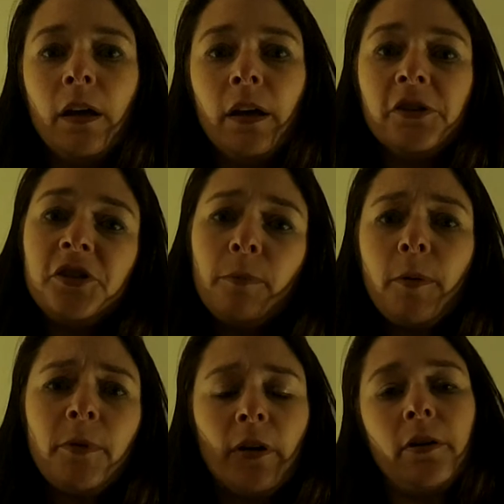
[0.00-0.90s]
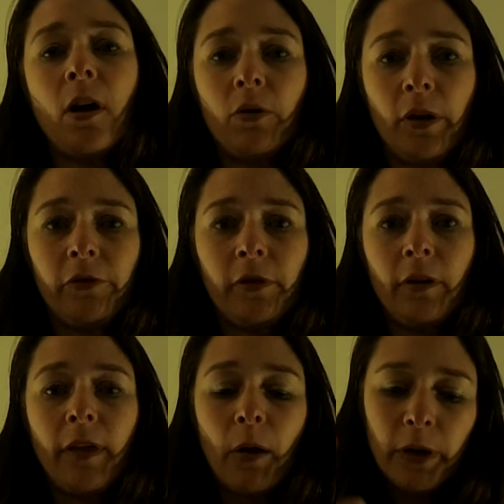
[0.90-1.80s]
Shimomura noticed
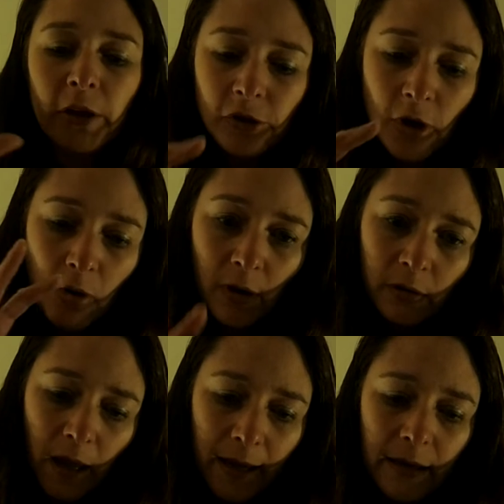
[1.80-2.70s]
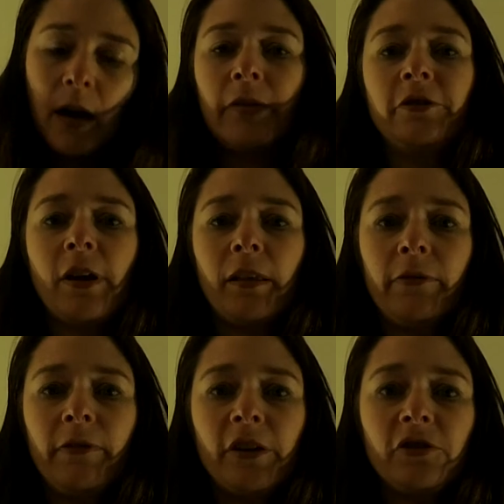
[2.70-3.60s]
that when he shone a light on the
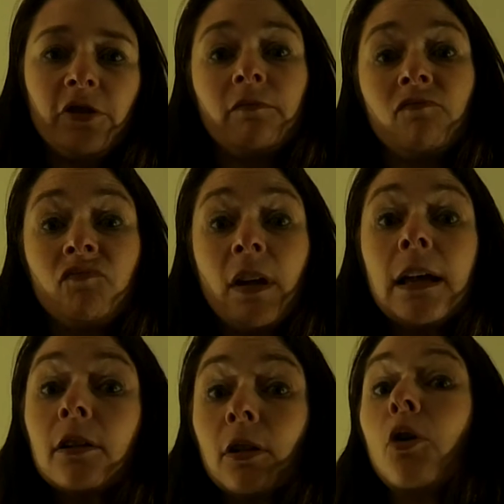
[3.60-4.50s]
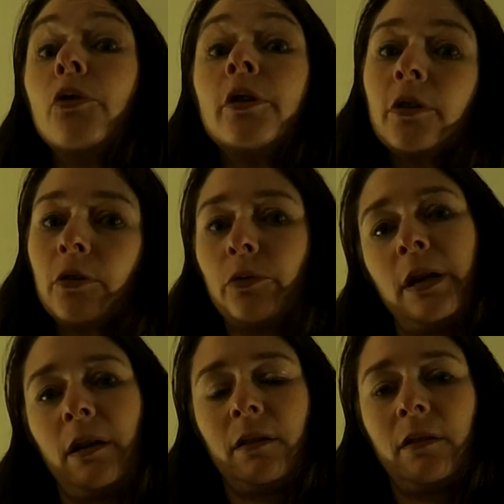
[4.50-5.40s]
jellyfish, it glowed
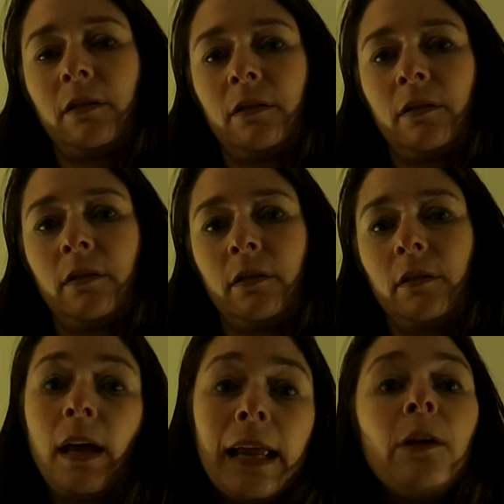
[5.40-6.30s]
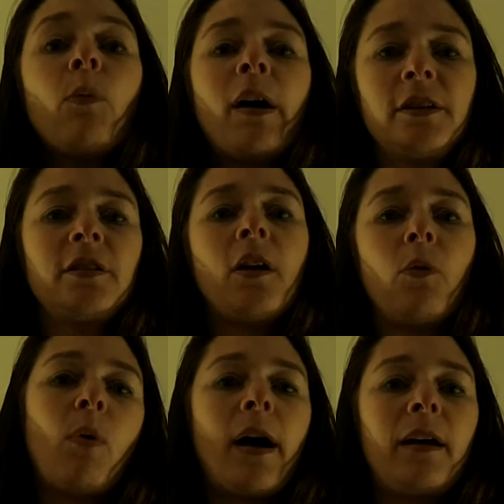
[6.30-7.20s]
green, and he wanted to know why.